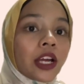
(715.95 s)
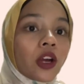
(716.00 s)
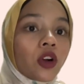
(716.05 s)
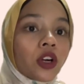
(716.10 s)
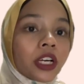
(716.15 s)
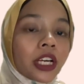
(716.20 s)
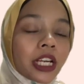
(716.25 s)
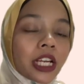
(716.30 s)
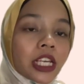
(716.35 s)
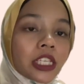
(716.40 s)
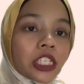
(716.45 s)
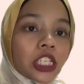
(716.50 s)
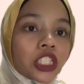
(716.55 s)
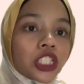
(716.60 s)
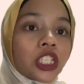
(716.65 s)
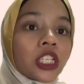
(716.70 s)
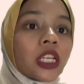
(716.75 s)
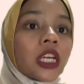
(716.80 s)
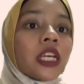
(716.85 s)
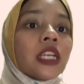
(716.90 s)

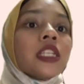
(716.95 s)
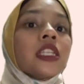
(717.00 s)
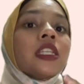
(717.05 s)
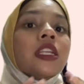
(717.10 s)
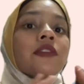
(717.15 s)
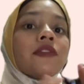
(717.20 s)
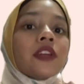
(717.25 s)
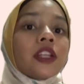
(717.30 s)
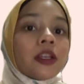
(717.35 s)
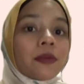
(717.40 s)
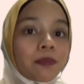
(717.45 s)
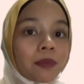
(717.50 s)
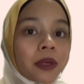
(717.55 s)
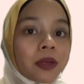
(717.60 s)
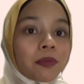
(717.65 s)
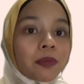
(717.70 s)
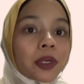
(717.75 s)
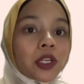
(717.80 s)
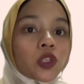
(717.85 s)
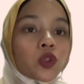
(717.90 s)
organizations in
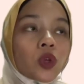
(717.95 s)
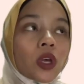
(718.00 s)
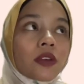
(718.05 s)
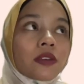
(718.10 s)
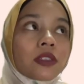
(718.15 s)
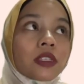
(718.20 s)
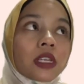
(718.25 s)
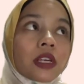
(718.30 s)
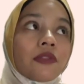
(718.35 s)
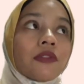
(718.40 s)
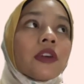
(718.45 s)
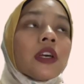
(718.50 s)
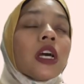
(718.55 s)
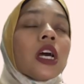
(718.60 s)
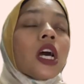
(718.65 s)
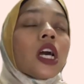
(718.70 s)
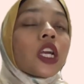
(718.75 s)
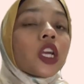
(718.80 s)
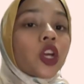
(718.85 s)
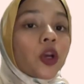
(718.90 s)
developing persuasive
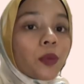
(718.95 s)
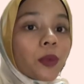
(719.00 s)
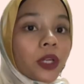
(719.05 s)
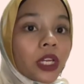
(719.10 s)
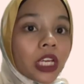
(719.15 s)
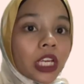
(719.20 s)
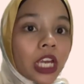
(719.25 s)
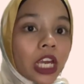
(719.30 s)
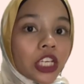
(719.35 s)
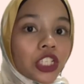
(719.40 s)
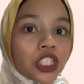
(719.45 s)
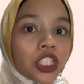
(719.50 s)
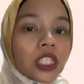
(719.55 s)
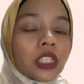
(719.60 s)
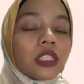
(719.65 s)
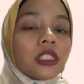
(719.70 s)
communication